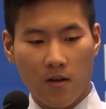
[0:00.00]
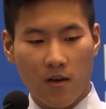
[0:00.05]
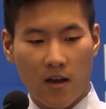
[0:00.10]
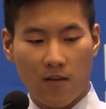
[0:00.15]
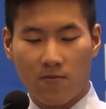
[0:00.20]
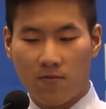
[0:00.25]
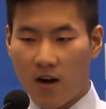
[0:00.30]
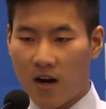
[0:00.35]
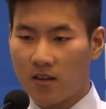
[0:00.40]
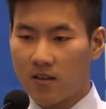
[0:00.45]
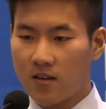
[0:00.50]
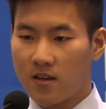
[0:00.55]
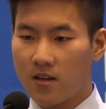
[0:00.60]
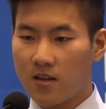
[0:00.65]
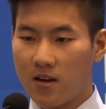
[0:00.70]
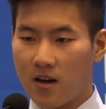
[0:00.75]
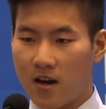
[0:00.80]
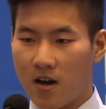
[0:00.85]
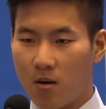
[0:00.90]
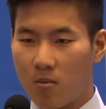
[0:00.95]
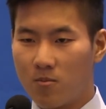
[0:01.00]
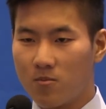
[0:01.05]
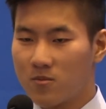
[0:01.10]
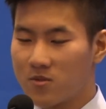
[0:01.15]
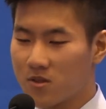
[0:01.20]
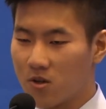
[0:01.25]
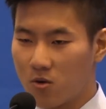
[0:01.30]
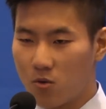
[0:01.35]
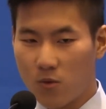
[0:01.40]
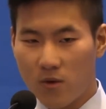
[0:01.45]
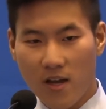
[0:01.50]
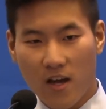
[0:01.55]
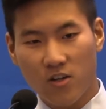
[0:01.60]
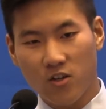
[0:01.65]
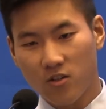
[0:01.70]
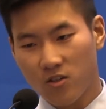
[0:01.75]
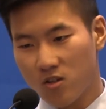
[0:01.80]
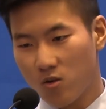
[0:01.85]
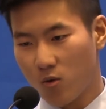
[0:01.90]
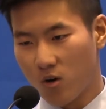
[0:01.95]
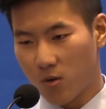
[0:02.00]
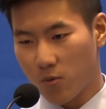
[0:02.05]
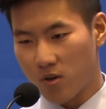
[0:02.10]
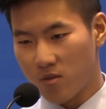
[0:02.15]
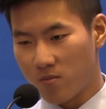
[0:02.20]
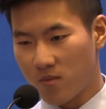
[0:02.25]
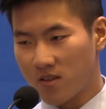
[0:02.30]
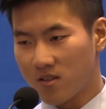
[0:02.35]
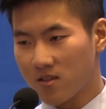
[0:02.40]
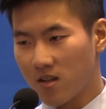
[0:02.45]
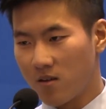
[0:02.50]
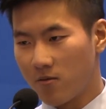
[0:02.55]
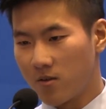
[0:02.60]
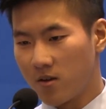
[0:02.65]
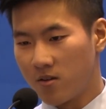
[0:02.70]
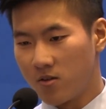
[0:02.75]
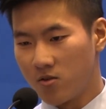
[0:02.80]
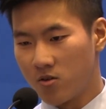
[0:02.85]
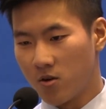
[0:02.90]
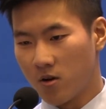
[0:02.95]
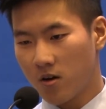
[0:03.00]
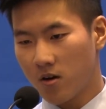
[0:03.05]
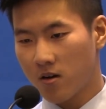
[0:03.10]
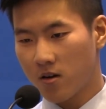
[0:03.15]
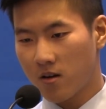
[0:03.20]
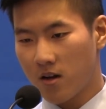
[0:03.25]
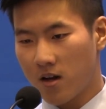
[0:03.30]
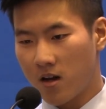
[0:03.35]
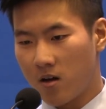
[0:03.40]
And finally, so we actually do work with Mintz Levin in New York.